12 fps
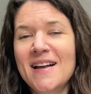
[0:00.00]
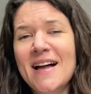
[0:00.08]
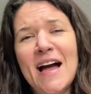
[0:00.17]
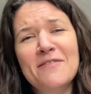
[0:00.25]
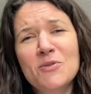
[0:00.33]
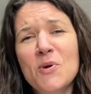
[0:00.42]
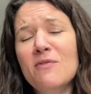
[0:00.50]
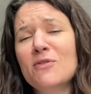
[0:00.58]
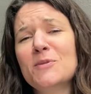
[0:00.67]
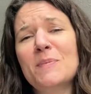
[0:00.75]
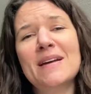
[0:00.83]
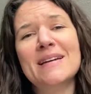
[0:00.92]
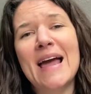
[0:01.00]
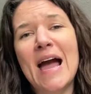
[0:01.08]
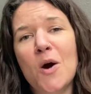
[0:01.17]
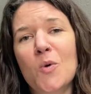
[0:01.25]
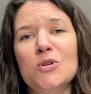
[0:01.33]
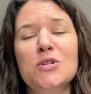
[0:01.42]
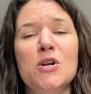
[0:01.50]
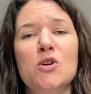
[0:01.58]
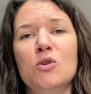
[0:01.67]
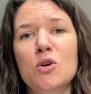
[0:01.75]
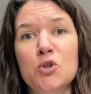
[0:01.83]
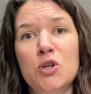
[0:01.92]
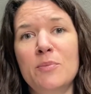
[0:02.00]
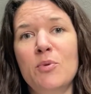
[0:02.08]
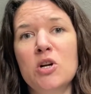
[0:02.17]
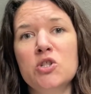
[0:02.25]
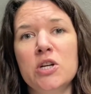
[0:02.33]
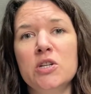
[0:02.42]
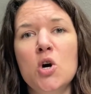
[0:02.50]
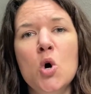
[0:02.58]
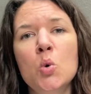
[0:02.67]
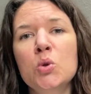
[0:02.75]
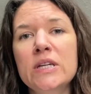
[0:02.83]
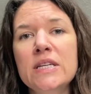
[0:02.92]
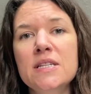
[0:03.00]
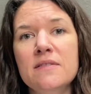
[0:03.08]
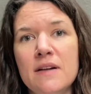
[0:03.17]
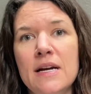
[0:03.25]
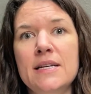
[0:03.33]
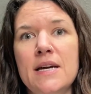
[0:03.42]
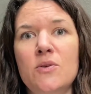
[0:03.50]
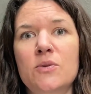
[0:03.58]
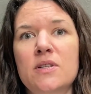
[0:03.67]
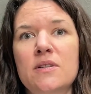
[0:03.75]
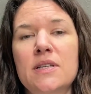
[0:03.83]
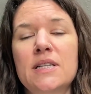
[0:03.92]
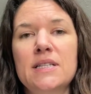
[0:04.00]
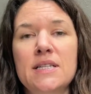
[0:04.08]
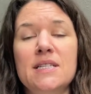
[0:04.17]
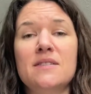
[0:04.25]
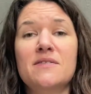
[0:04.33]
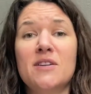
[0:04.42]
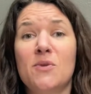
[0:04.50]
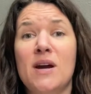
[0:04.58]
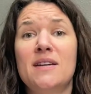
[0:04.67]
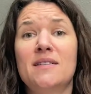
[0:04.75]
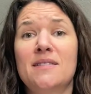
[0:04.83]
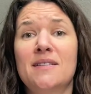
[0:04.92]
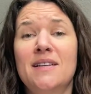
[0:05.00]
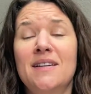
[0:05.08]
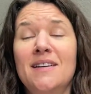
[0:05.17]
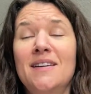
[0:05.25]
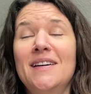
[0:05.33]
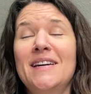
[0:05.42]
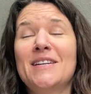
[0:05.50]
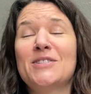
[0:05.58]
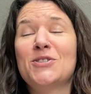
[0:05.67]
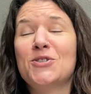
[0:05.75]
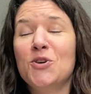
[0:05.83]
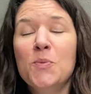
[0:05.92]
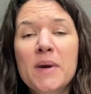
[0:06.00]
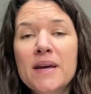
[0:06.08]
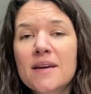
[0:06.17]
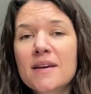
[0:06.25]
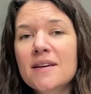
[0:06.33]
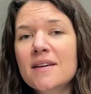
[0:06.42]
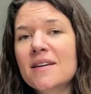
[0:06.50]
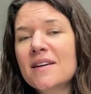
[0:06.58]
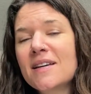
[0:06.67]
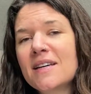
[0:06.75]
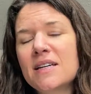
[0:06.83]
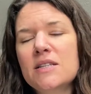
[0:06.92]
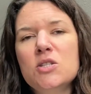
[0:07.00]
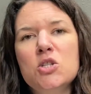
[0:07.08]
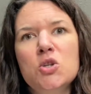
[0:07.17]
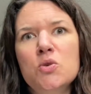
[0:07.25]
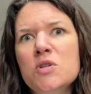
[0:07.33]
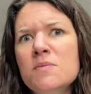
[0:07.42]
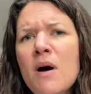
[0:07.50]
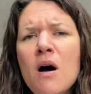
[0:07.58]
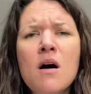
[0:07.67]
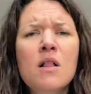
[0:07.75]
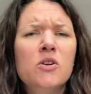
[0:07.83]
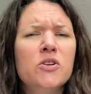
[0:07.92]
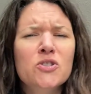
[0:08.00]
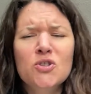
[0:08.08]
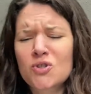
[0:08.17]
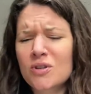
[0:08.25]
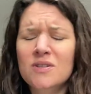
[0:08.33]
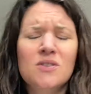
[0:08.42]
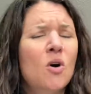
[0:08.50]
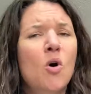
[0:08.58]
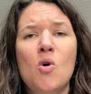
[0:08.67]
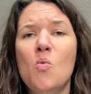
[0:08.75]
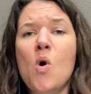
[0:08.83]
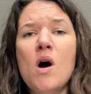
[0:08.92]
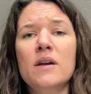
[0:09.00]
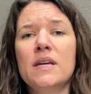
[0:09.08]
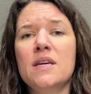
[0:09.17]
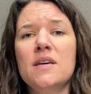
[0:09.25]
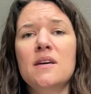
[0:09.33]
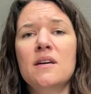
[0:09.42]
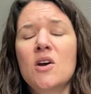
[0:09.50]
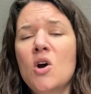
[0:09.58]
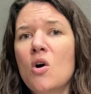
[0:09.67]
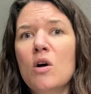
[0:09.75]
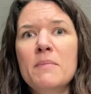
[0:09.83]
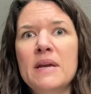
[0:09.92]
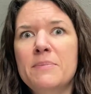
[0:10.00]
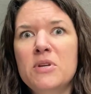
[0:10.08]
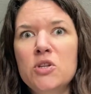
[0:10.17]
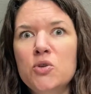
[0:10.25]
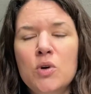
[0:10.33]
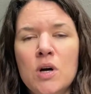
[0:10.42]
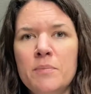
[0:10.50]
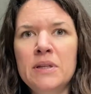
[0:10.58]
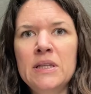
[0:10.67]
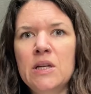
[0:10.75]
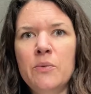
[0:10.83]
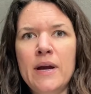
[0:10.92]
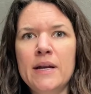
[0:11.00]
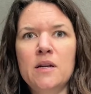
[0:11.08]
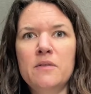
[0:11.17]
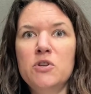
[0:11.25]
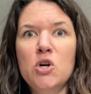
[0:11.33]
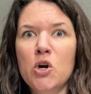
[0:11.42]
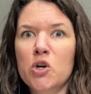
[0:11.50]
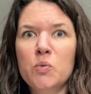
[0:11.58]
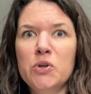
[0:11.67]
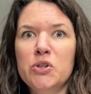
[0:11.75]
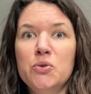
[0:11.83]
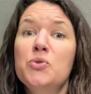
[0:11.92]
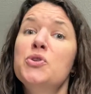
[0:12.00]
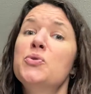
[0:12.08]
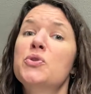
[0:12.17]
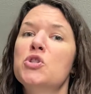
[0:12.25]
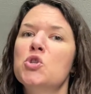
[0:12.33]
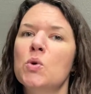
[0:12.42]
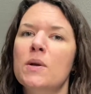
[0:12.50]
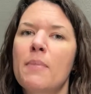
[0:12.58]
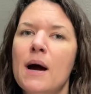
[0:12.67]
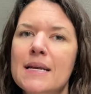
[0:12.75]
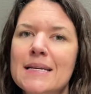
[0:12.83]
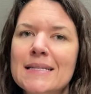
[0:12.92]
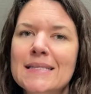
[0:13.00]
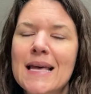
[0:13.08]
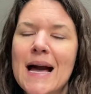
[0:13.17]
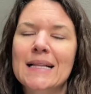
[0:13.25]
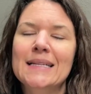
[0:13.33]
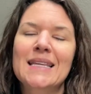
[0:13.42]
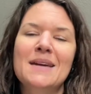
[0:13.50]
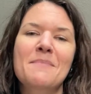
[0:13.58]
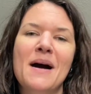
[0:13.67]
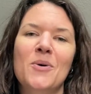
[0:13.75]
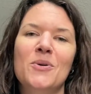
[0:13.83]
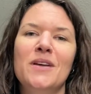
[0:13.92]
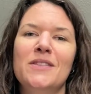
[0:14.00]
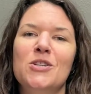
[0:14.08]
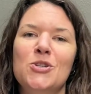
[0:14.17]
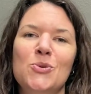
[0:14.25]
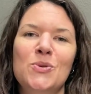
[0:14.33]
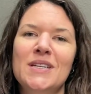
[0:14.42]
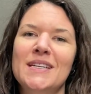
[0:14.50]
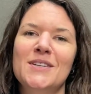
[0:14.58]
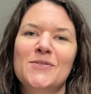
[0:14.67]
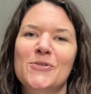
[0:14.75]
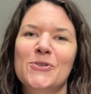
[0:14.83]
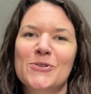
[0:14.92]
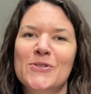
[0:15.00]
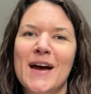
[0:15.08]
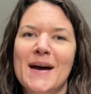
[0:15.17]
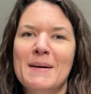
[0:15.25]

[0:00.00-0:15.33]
Have you ever spent hours on a crochet project only to find out that it doesn't fit right? It's too big, it's too small, or it's just all wonky. Or maybe you completely ran out of yarn when you knew that you had bought exactly the amount that you needed for that